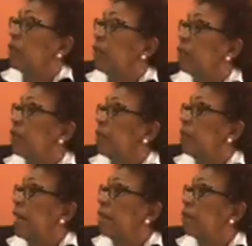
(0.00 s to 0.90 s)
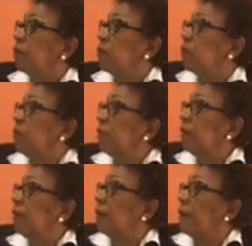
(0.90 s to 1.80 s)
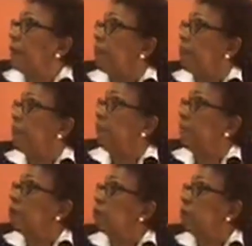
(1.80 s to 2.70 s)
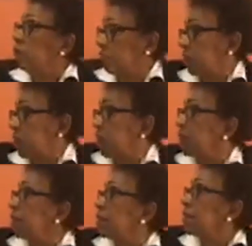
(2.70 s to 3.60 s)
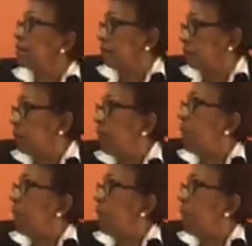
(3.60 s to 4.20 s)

speak to him by phone, and they could, just as we